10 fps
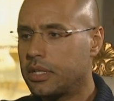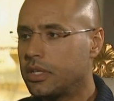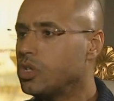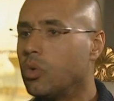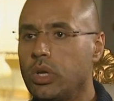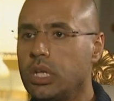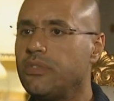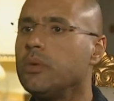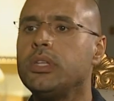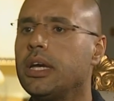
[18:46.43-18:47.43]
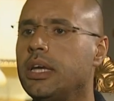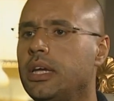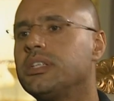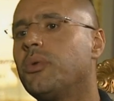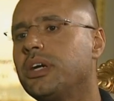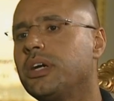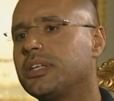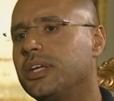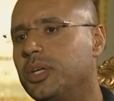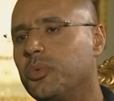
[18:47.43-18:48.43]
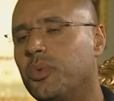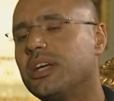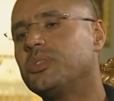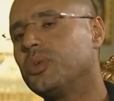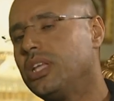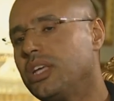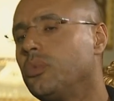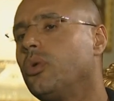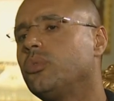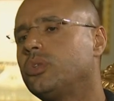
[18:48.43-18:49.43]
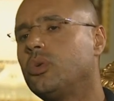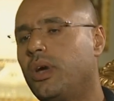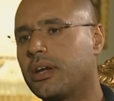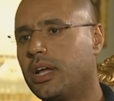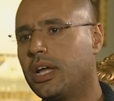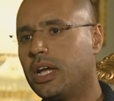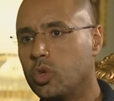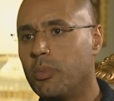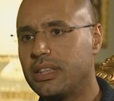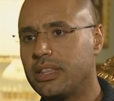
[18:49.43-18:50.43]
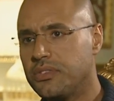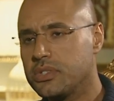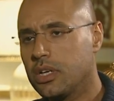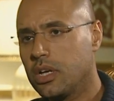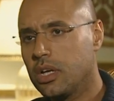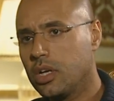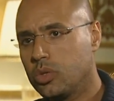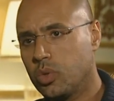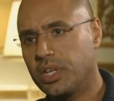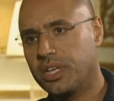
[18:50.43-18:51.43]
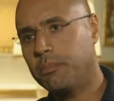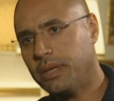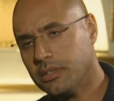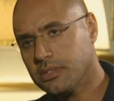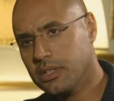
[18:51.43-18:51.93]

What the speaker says: So we live here, we die here. This is our country. You want us to leave to go where? To Maldives? To the Caribbean?